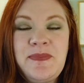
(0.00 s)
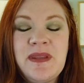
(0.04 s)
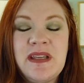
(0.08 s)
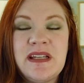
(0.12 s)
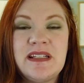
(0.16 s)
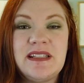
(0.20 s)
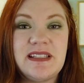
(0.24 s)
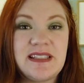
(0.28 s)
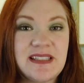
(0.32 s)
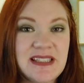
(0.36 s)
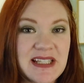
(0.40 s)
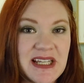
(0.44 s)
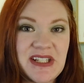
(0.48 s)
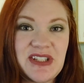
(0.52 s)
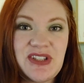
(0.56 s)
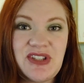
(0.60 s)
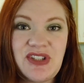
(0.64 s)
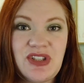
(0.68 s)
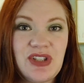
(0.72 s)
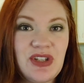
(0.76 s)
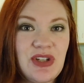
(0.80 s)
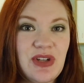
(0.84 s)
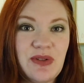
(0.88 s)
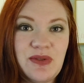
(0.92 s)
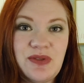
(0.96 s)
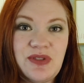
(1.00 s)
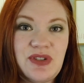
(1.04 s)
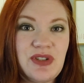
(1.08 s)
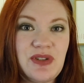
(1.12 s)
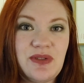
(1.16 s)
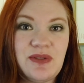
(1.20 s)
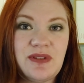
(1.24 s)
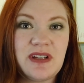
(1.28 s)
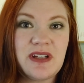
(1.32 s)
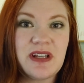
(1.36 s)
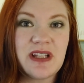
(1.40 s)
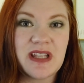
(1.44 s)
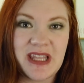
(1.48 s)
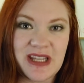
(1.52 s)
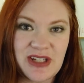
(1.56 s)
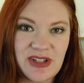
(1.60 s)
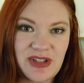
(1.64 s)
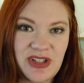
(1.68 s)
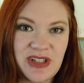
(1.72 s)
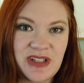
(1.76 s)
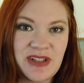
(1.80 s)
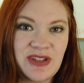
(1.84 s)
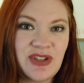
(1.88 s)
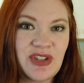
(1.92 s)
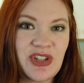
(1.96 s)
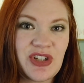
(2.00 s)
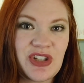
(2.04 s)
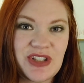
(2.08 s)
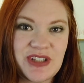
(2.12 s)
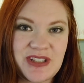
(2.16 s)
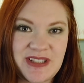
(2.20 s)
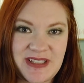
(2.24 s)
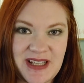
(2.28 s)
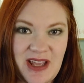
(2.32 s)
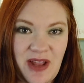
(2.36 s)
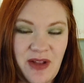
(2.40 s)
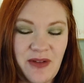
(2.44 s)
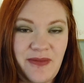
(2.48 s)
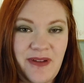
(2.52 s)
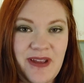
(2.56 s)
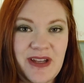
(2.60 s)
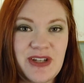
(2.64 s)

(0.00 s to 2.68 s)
decides to go do the collections herself,